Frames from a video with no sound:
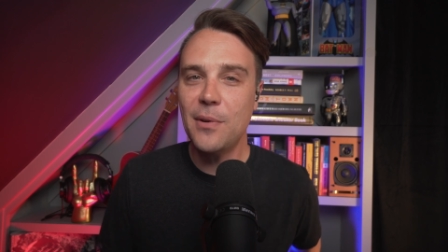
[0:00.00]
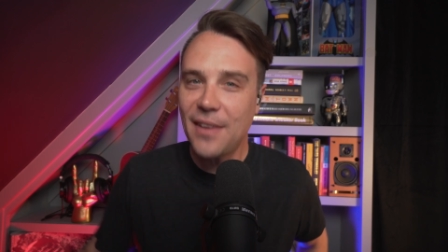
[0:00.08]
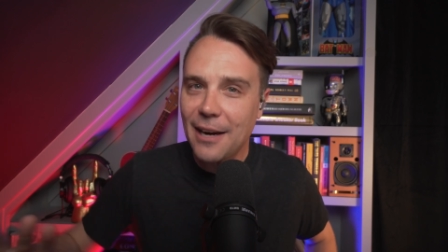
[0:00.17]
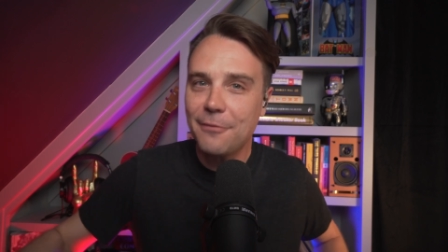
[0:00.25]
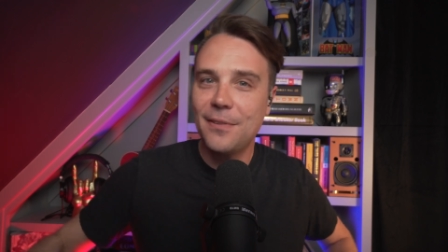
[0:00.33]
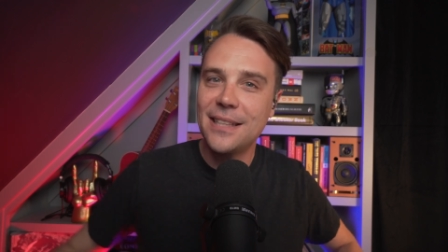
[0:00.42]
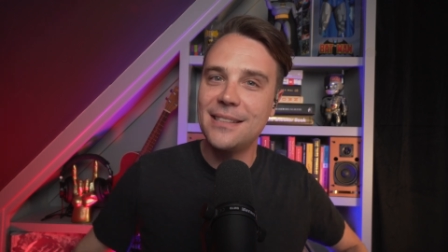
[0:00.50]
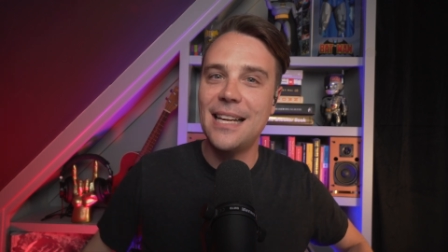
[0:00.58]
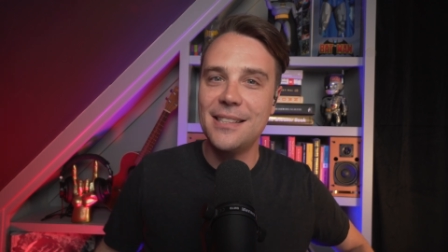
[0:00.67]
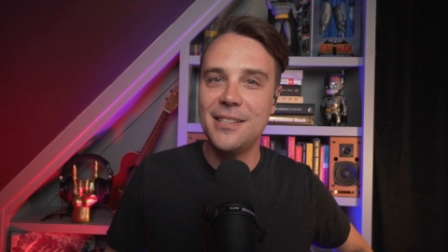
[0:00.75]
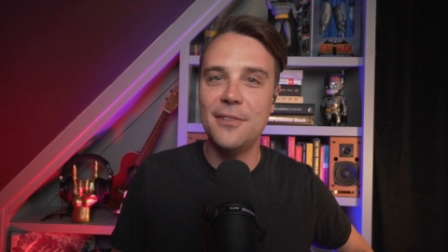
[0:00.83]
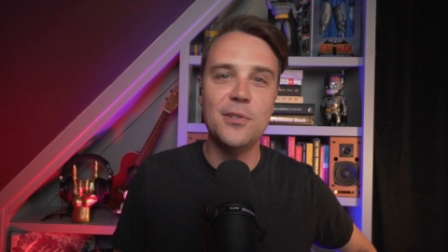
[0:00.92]
We've got to fix
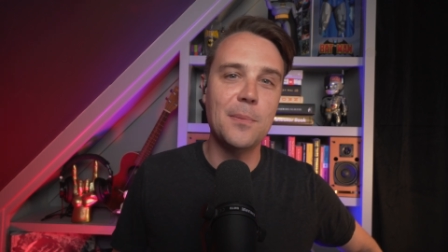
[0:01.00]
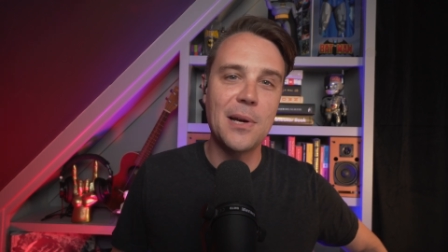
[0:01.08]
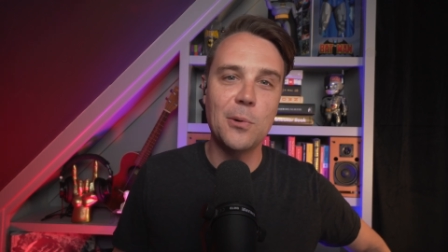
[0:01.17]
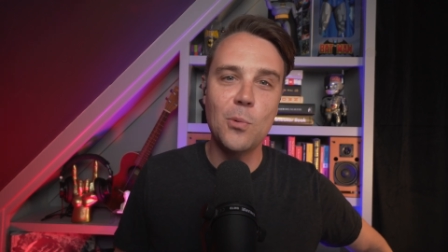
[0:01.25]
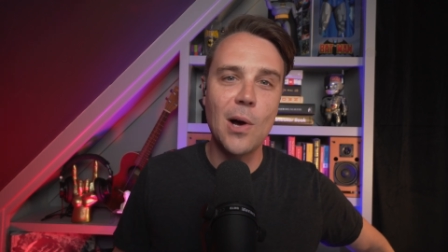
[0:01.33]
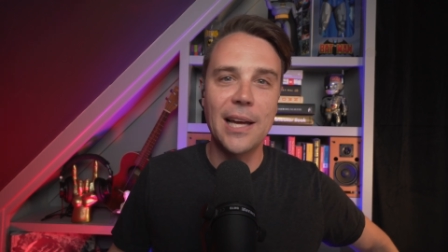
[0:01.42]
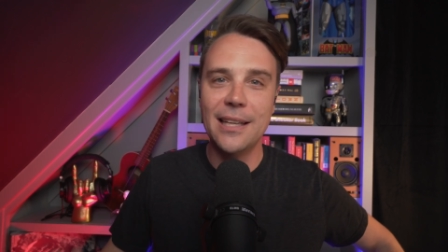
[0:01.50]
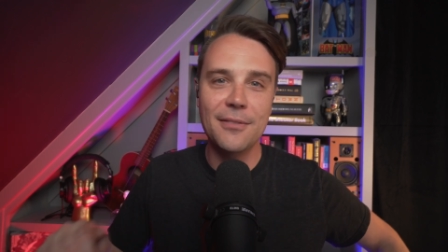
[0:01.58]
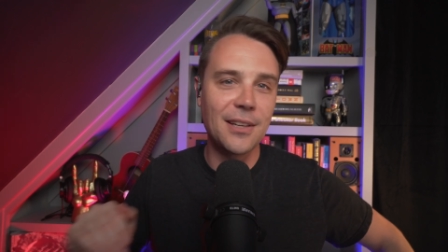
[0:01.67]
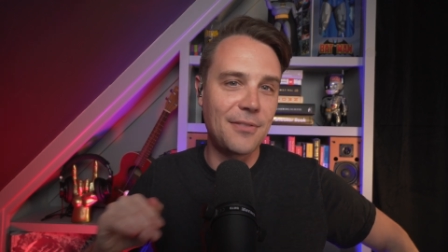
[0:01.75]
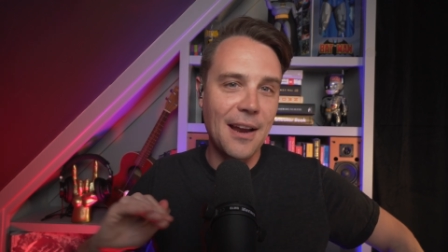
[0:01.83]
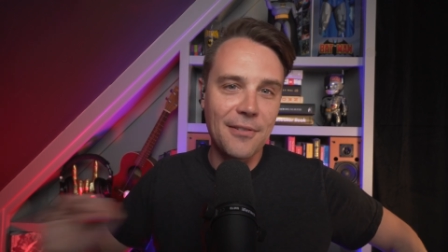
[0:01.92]
that stuff no matter what,
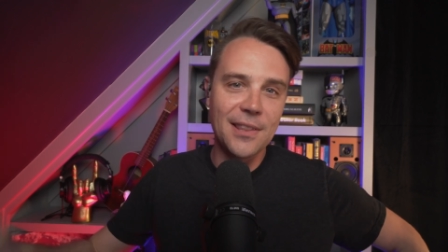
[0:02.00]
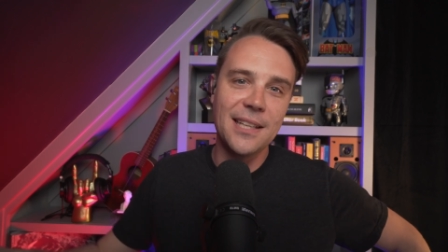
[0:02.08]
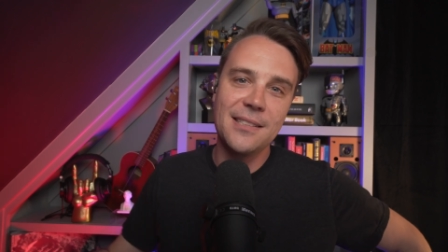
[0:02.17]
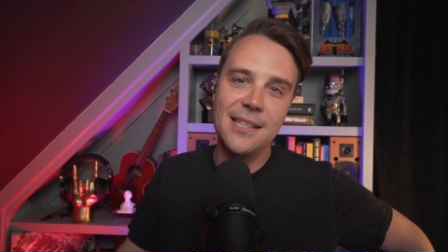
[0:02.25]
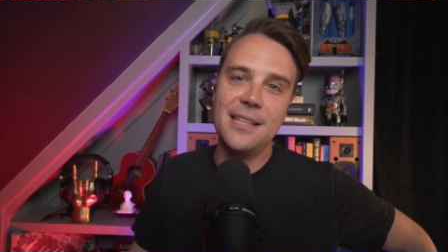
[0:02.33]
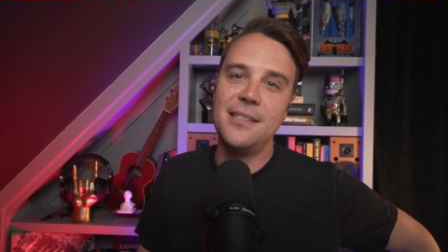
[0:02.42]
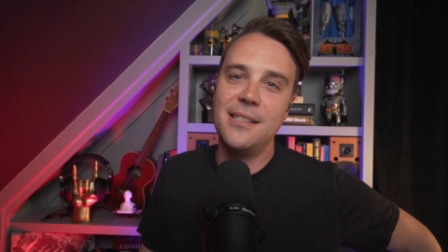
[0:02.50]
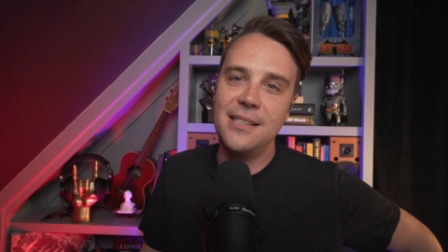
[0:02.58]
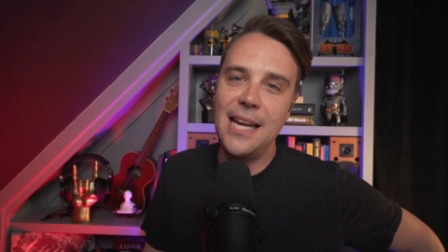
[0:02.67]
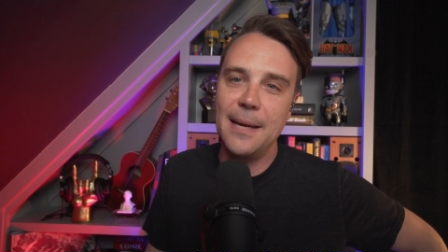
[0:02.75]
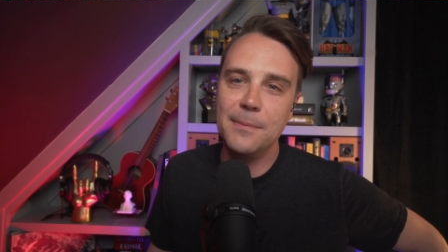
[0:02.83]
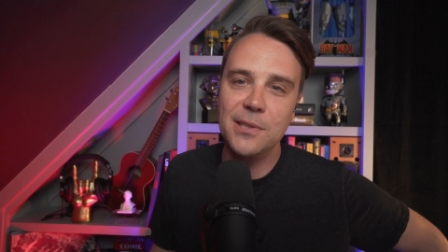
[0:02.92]
even if everything stays the
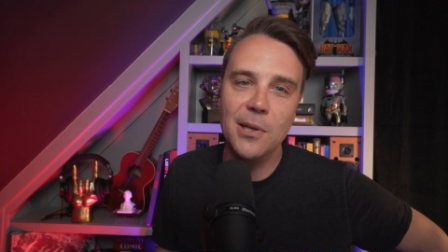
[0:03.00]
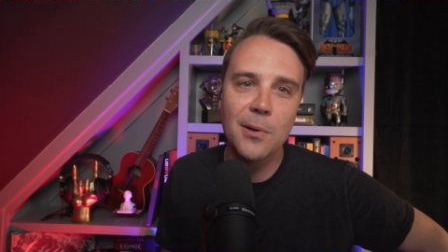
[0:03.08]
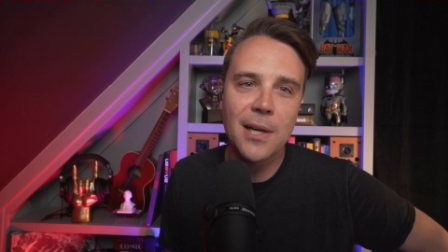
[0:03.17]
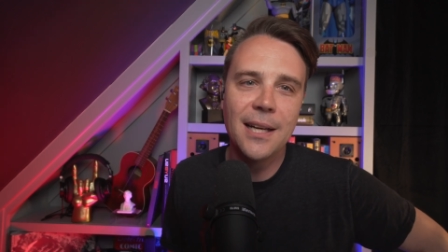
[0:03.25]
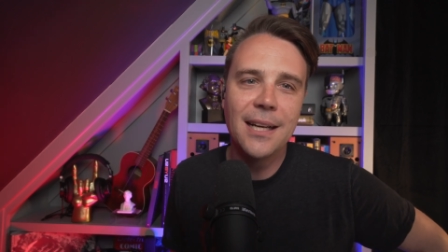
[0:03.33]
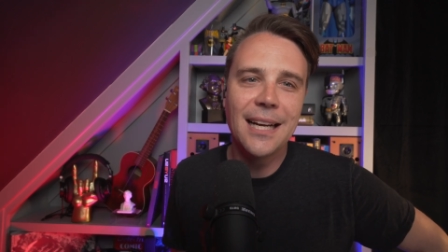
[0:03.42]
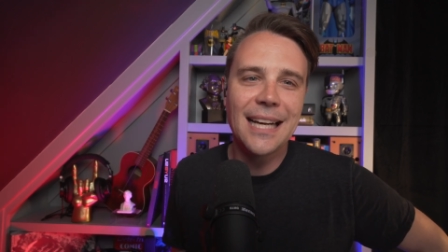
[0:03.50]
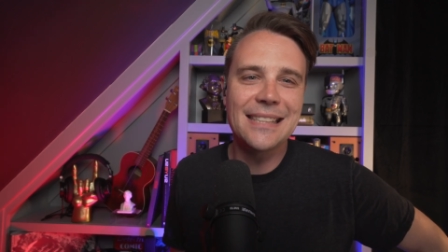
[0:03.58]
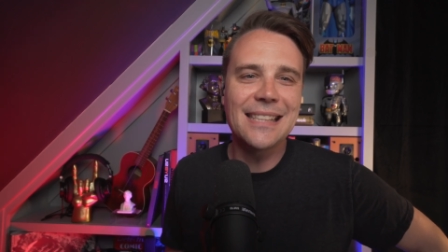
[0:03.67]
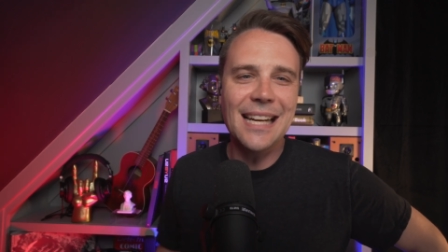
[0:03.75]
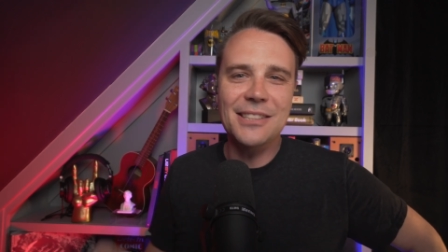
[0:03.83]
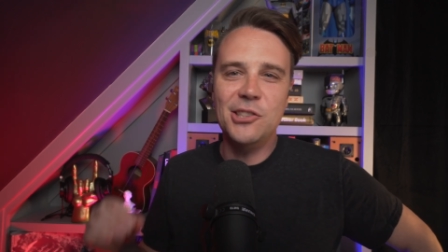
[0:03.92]
same. So
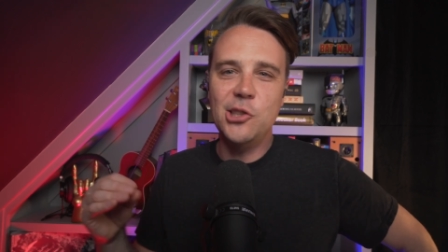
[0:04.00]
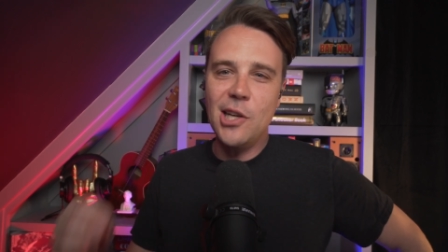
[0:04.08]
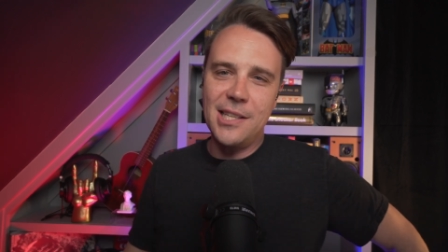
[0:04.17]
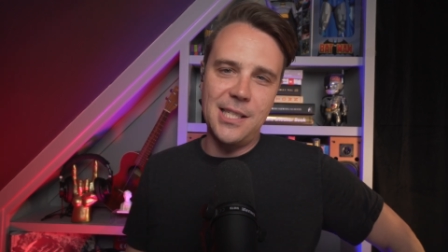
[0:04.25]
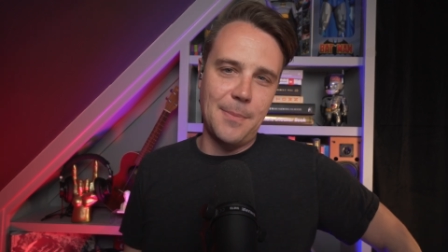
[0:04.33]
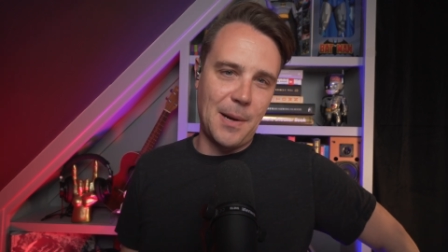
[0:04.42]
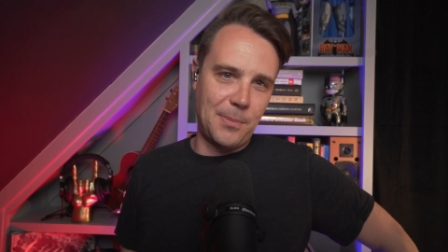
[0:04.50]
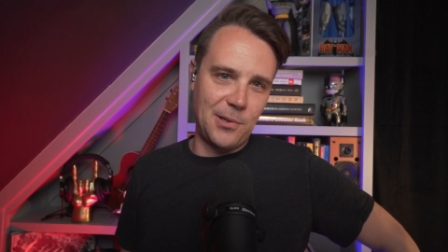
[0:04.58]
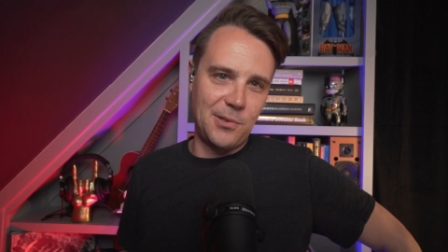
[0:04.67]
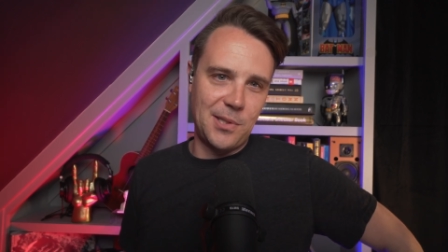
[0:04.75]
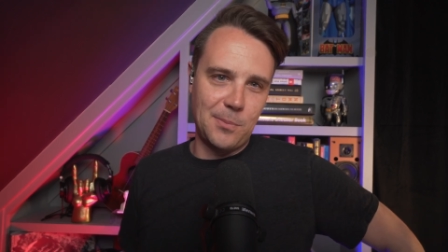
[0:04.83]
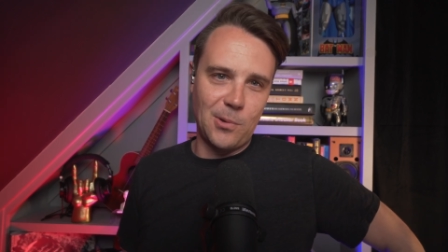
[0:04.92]
it's not just about
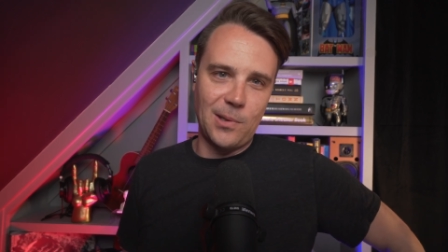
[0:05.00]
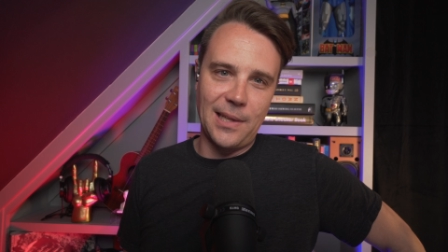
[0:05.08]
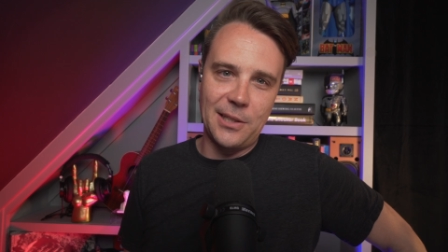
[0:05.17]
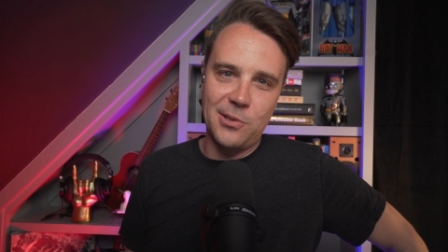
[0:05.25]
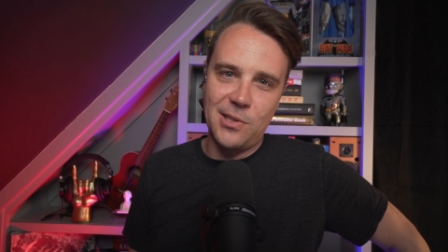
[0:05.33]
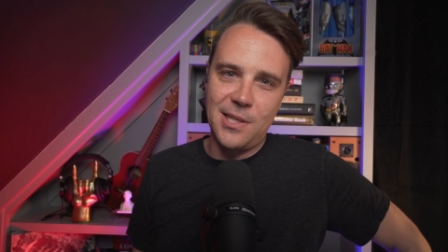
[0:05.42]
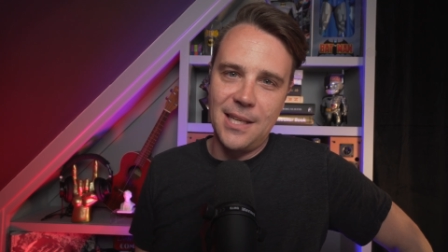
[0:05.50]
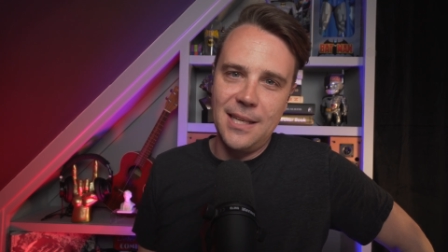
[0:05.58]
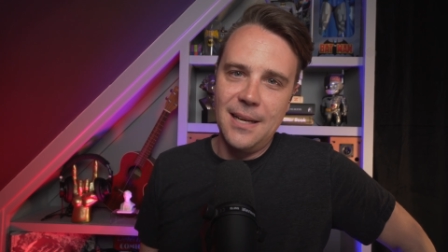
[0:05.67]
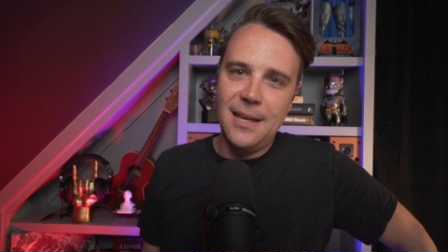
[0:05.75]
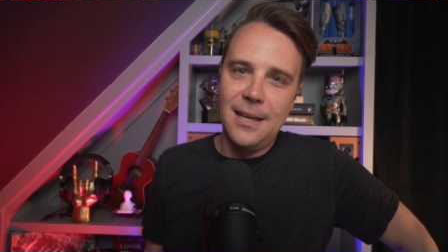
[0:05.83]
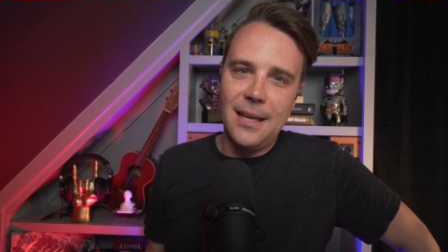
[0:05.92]
producing more electricity.